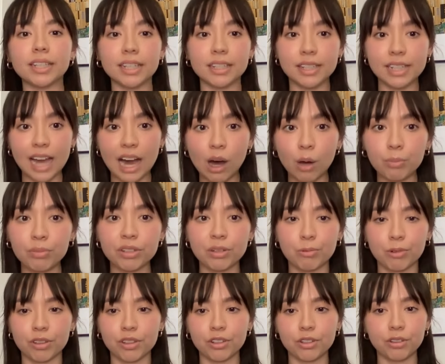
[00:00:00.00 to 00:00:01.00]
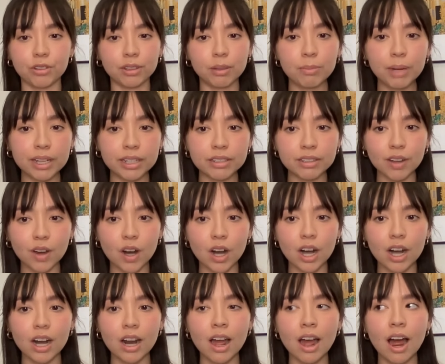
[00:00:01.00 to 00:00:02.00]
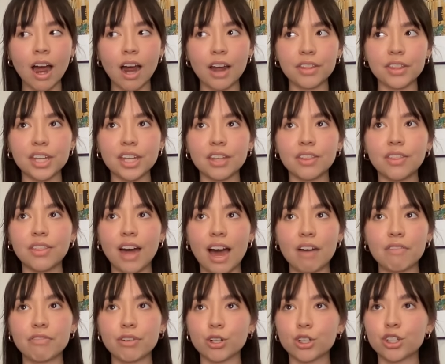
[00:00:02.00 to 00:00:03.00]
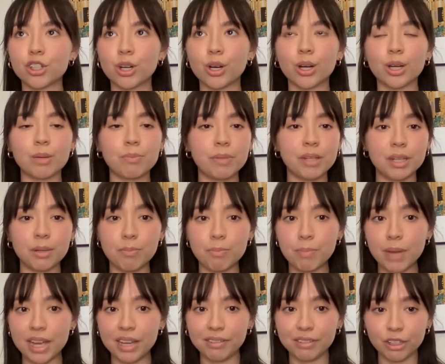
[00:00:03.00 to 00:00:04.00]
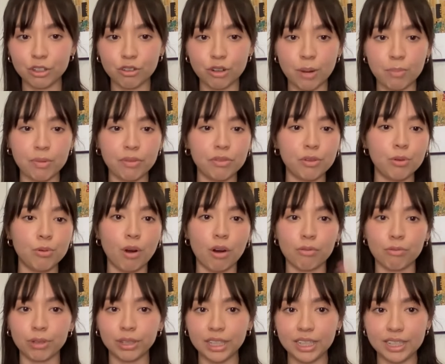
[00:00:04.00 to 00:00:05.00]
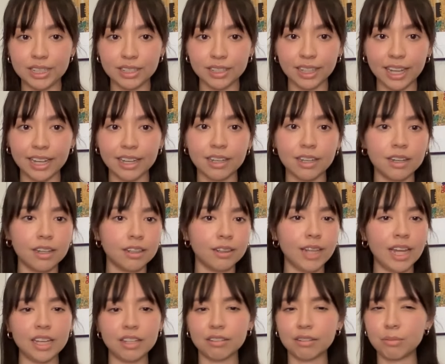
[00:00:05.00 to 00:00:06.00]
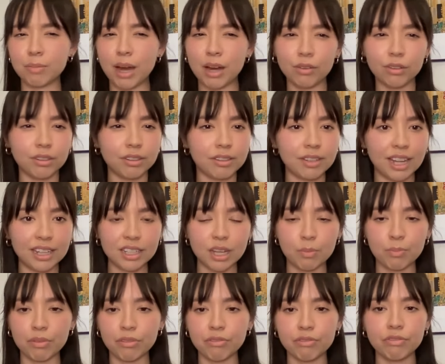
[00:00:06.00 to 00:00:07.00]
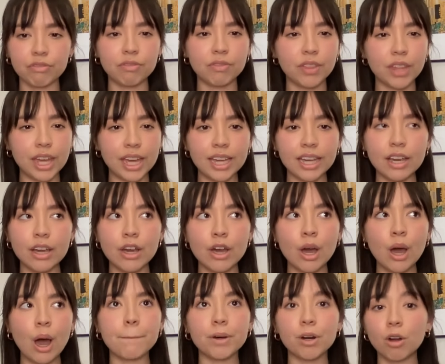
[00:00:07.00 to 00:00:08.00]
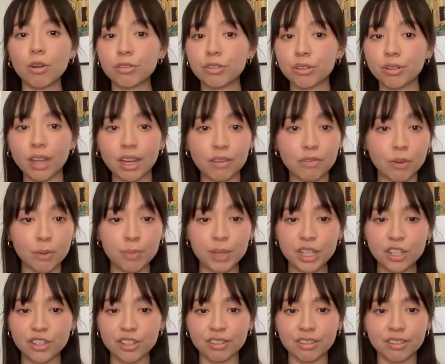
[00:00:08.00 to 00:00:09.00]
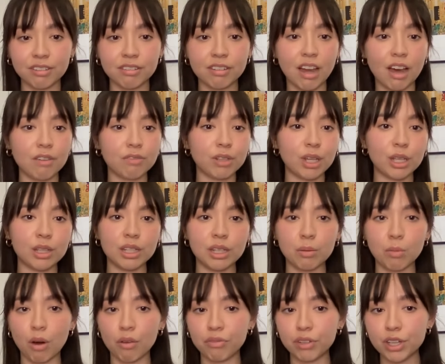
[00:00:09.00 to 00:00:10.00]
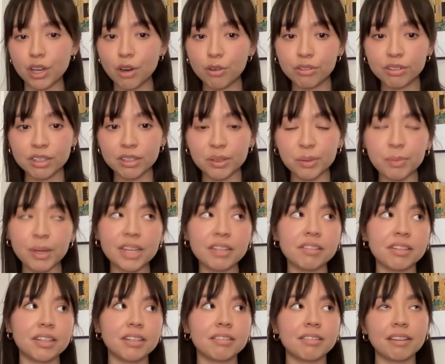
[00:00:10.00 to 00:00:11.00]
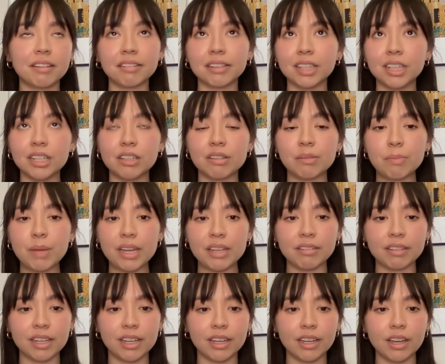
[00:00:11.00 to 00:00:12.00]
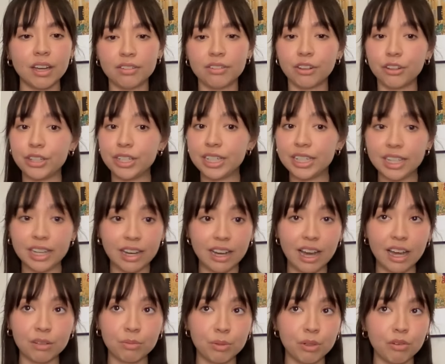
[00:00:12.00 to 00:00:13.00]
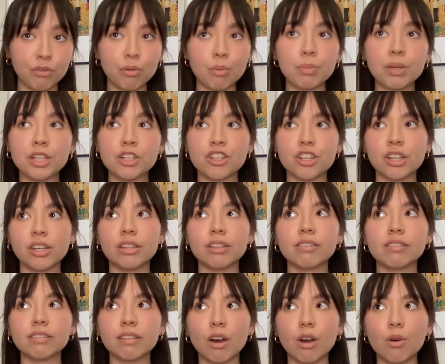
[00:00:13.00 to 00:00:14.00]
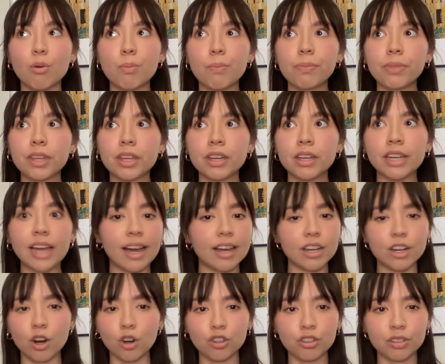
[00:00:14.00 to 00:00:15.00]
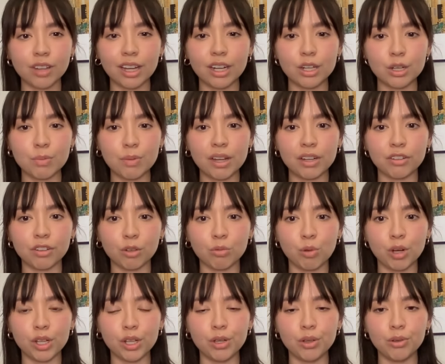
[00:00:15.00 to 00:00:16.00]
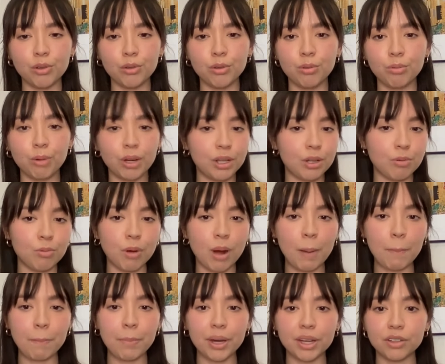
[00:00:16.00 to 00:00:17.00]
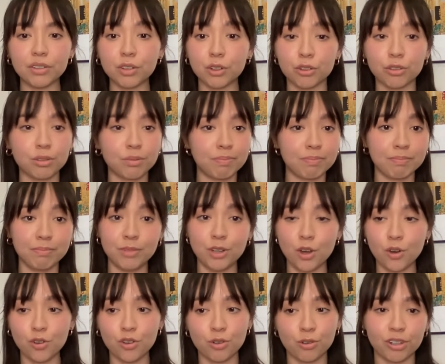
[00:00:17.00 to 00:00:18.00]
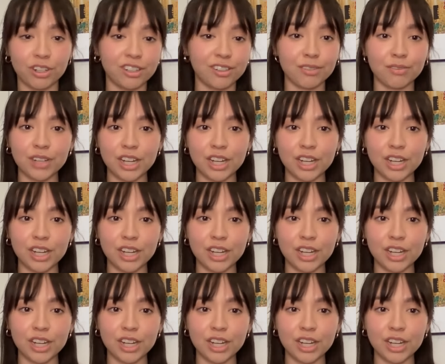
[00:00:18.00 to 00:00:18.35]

like, the Alps and where the Dolomites are. I think that for sure can be an amazing trip if you are really into, like, lakes and mountains and that type of thing. But also, like, for beaches and stuff, like, the Amalfi Coast is amazing, Sicily is amazing, Sardinia has beautiful beaches, so, yeah, it all just kinda depends on what you want, but there's no shortage of